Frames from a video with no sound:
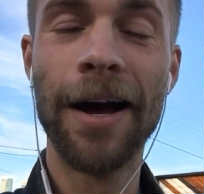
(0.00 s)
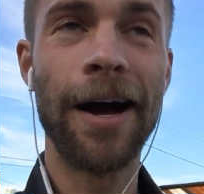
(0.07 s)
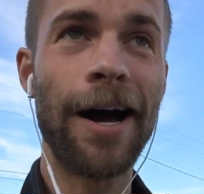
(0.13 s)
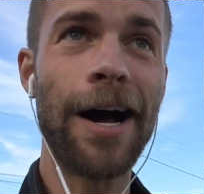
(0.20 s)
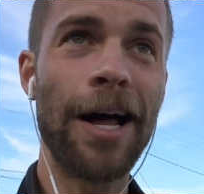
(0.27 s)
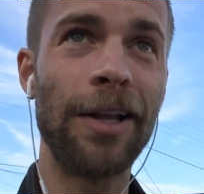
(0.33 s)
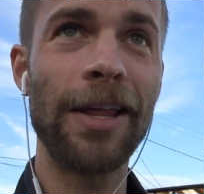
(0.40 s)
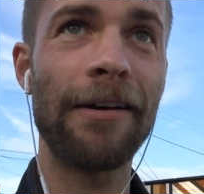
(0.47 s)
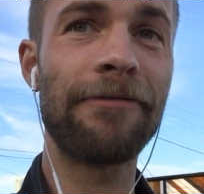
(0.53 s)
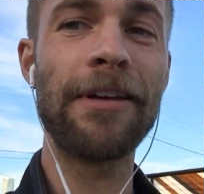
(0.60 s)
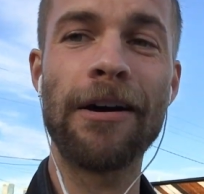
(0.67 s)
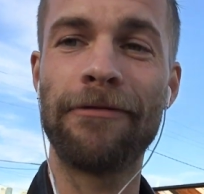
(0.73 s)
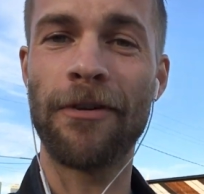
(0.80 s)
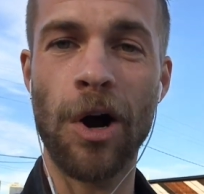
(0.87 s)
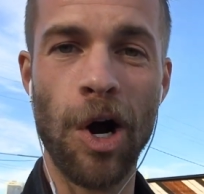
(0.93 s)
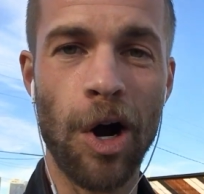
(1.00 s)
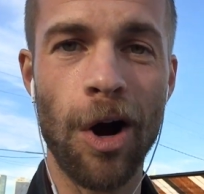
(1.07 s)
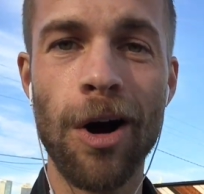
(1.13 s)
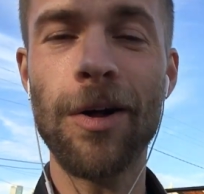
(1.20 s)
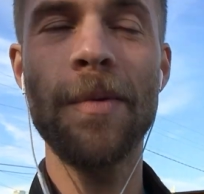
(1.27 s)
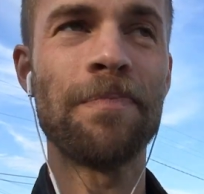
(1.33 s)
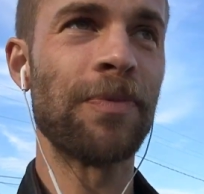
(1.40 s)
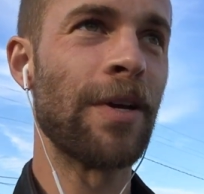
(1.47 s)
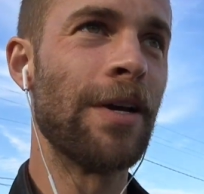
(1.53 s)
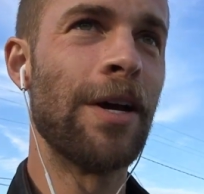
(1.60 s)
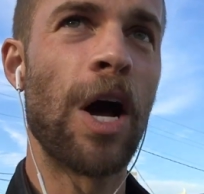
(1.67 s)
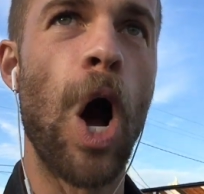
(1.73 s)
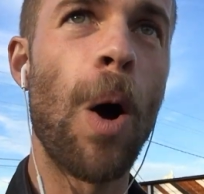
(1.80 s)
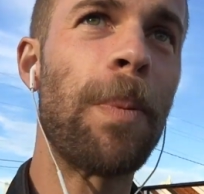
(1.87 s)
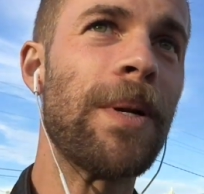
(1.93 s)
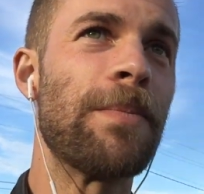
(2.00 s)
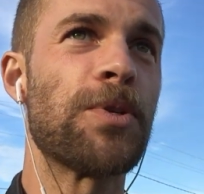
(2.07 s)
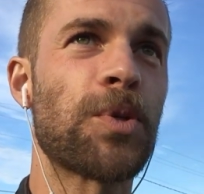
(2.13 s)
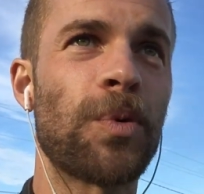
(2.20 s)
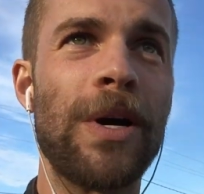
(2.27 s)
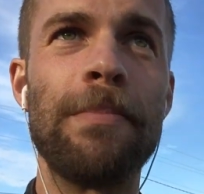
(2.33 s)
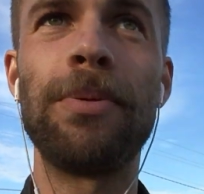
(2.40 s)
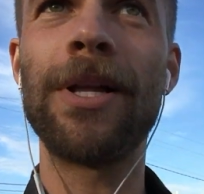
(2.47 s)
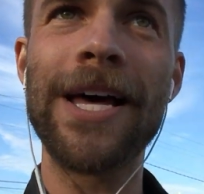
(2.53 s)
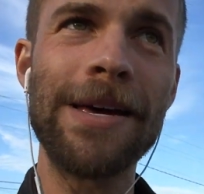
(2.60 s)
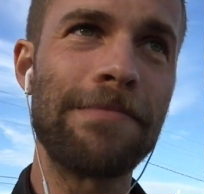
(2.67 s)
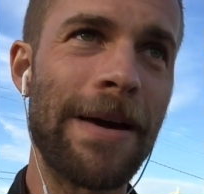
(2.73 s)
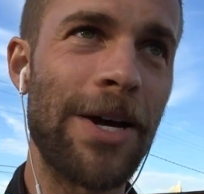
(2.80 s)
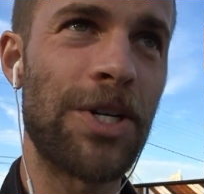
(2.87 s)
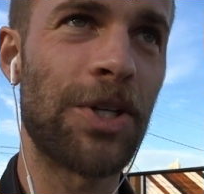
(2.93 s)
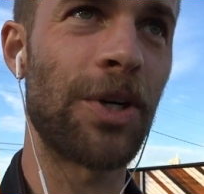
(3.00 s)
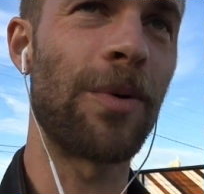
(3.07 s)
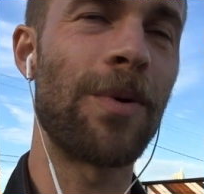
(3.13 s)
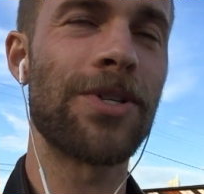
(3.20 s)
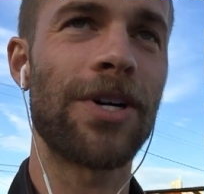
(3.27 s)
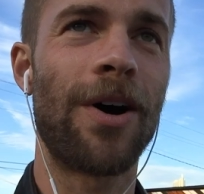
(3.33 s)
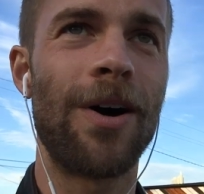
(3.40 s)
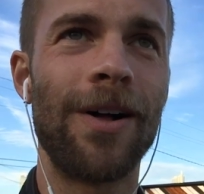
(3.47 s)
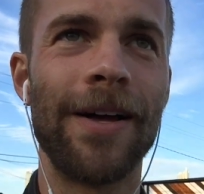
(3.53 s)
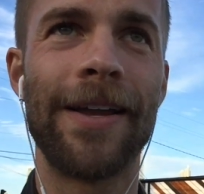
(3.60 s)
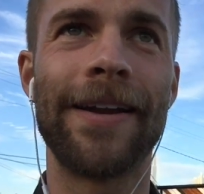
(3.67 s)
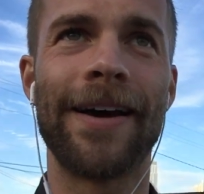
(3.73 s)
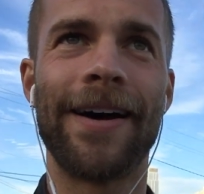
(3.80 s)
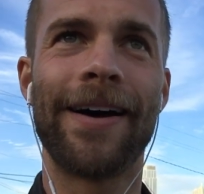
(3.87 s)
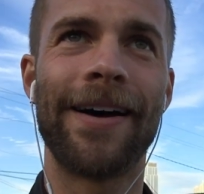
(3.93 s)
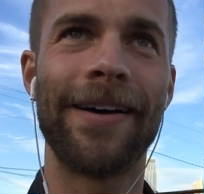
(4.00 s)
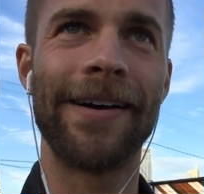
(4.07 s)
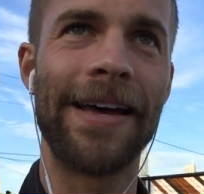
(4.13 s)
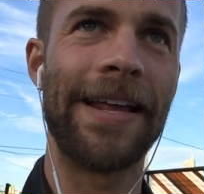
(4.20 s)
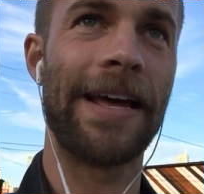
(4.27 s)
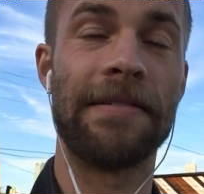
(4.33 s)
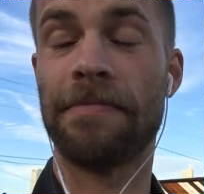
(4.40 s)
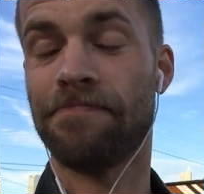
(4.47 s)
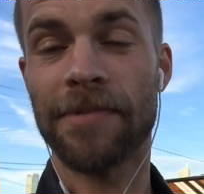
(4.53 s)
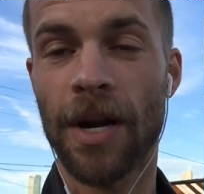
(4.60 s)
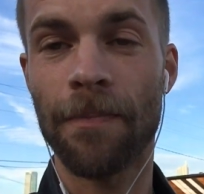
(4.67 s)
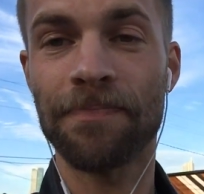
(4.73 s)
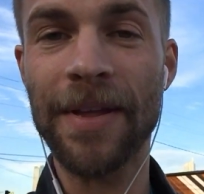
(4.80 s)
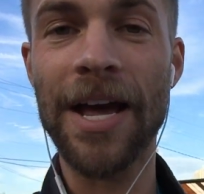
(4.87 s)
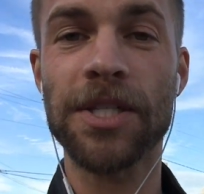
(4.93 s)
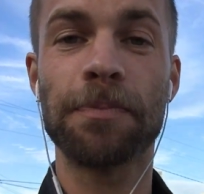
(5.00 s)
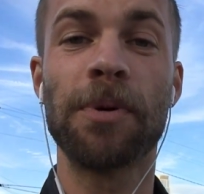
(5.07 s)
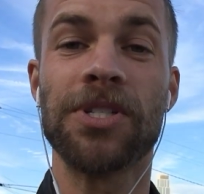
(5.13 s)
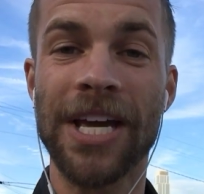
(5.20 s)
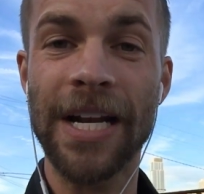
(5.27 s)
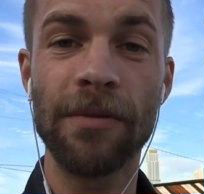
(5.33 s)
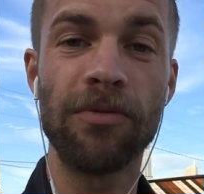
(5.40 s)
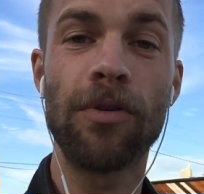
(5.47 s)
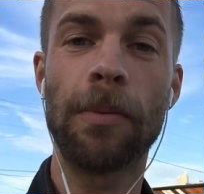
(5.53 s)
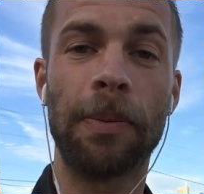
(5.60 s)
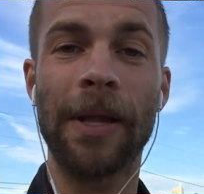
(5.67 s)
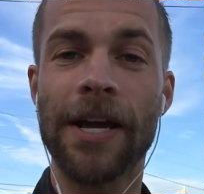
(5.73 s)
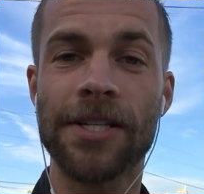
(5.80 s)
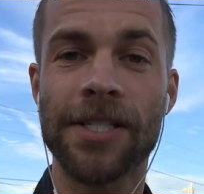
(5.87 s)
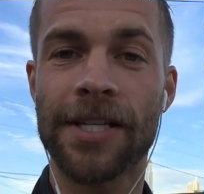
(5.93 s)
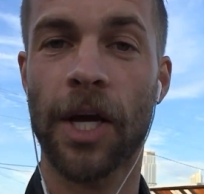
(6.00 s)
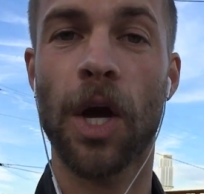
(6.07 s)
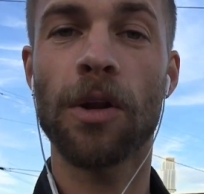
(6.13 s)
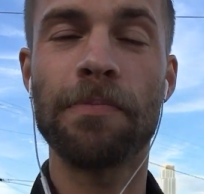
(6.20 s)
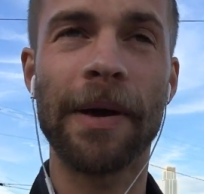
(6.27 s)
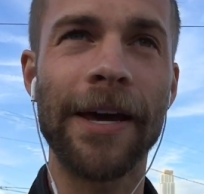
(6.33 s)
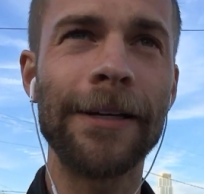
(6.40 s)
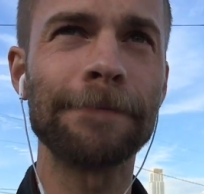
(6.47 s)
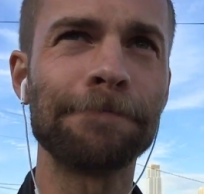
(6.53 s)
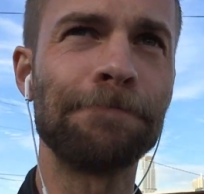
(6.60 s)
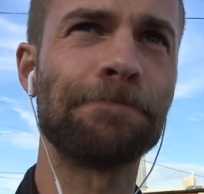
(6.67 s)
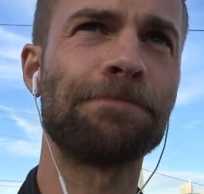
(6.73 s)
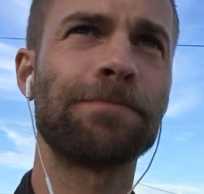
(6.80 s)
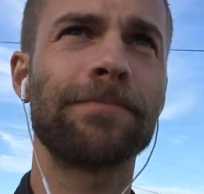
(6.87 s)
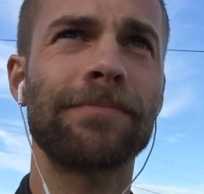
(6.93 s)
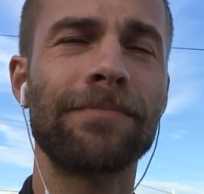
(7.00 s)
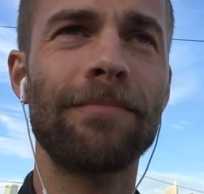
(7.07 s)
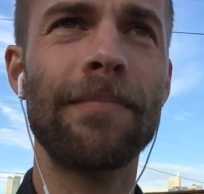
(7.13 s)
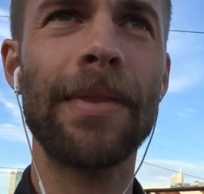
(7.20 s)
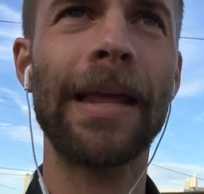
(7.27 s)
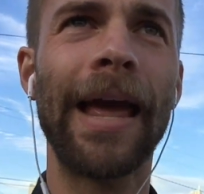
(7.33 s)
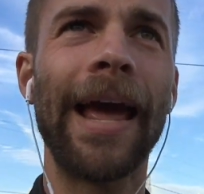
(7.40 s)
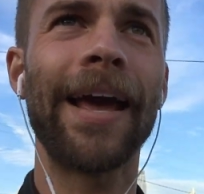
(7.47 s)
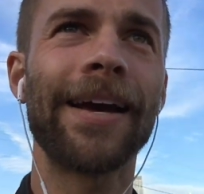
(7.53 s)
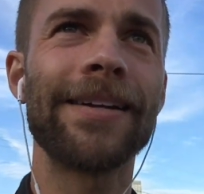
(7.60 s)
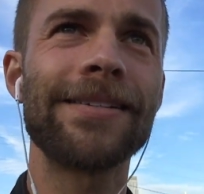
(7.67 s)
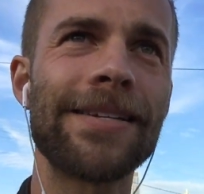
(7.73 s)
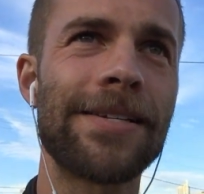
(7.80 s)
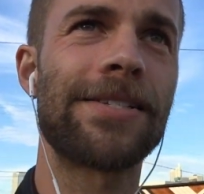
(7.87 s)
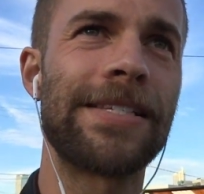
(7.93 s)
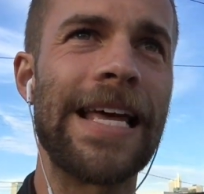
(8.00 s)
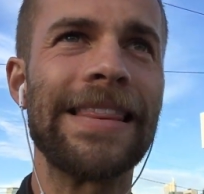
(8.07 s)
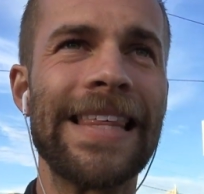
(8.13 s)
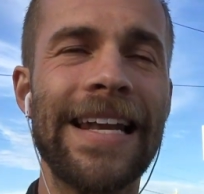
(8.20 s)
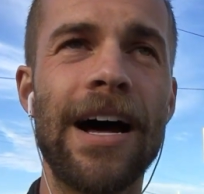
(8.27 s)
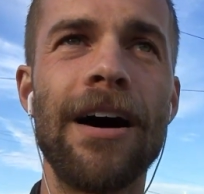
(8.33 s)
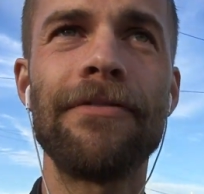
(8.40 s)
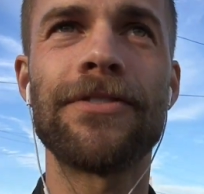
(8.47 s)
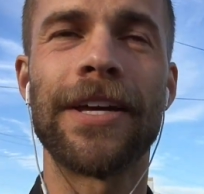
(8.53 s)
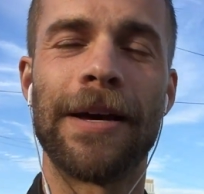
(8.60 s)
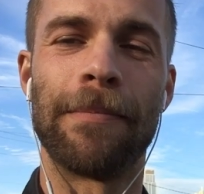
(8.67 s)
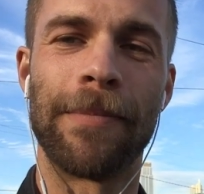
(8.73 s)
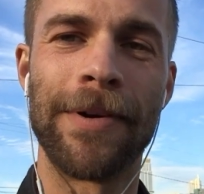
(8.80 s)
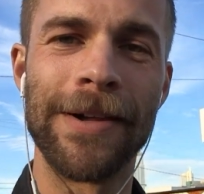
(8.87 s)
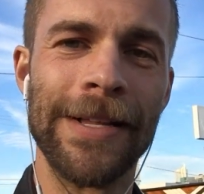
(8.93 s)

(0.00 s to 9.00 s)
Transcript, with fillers: uh, left that phone call, opened up the screenplay, made sure it was all in, uh, in you know, as presentable a place as it could be, and sent that off to him.